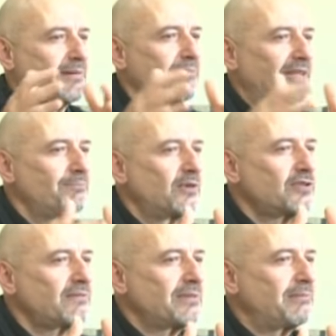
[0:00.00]
but
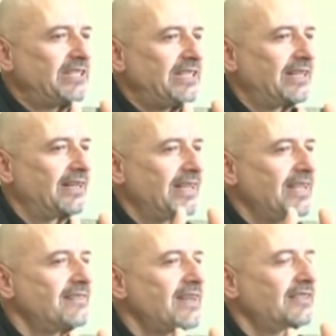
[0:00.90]
most of the material
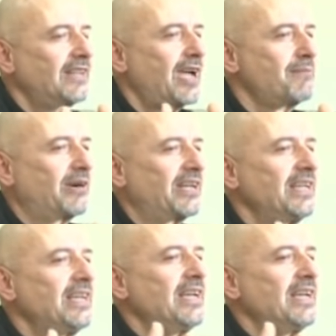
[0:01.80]
in that library